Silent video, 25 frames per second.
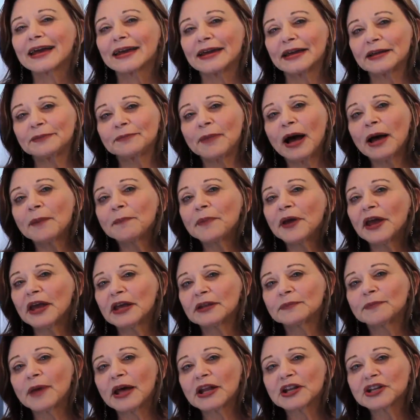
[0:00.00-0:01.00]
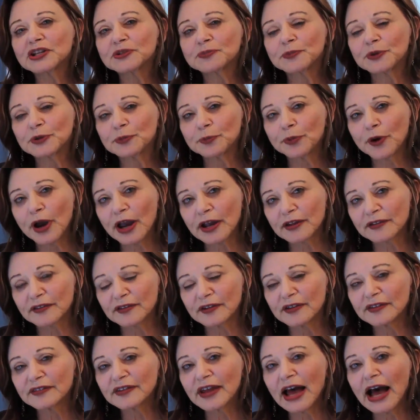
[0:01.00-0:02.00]
In my pain management
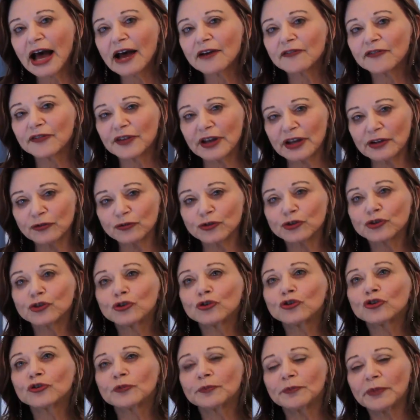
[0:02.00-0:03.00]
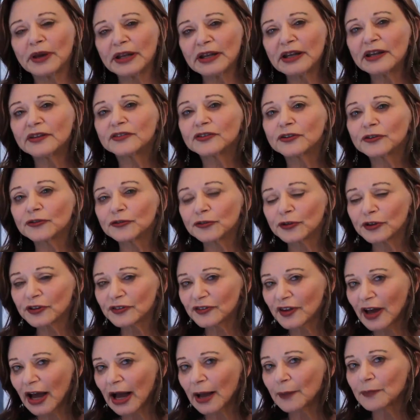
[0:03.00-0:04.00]
practice, I've introduced many
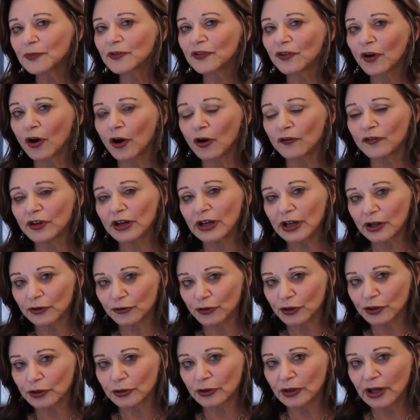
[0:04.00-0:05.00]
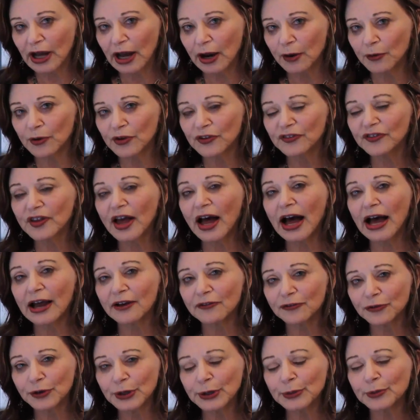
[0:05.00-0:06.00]
different types of electrical currents,
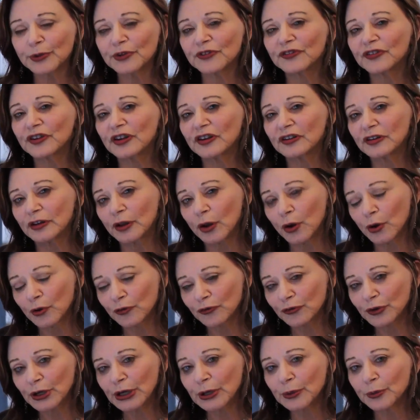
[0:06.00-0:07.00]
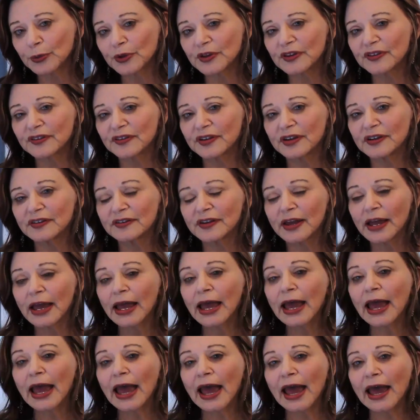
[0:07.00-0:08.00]
high frequencies, low frequencies,
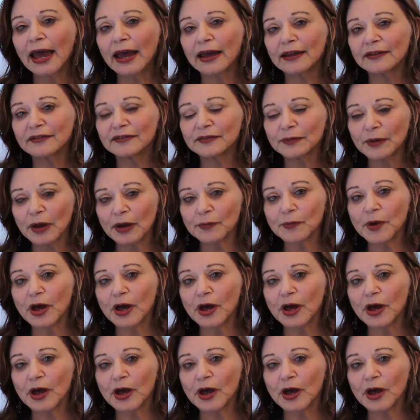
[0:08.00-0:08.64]
and